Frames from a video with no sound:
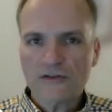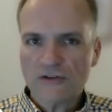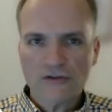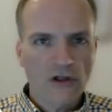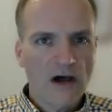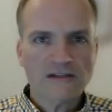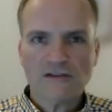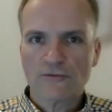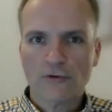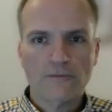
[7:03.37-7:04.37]
There's lots
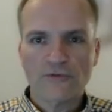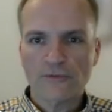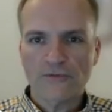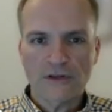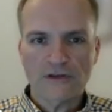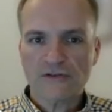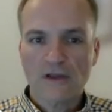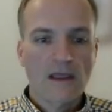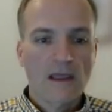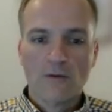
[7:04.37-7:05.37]
of room for
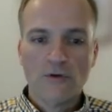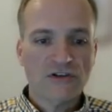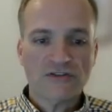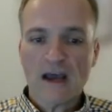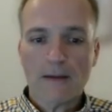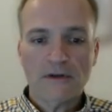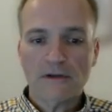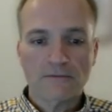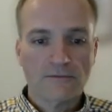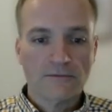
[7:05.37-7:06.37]
this. We just happened
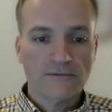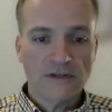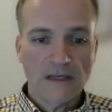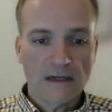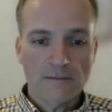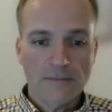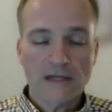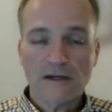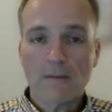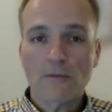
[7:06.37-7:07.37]
to get a big
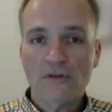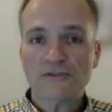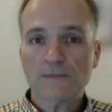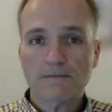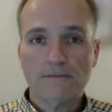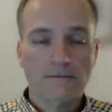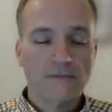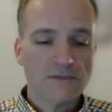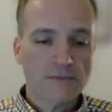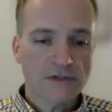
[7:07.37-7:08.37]
number this
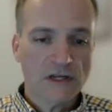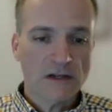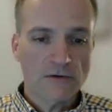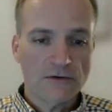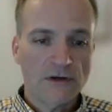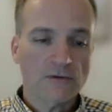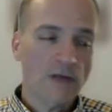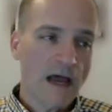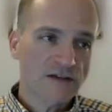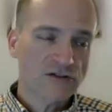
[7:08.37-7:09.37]
particular year,
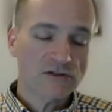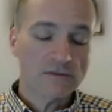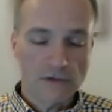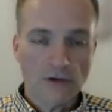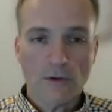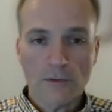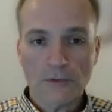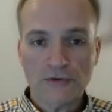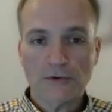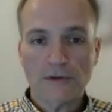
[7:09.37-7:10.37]
last year when we were
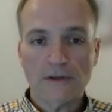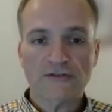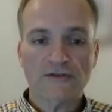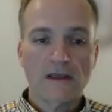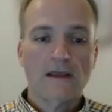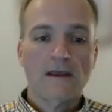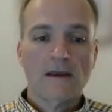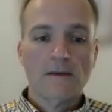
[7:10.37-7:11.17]
doing this.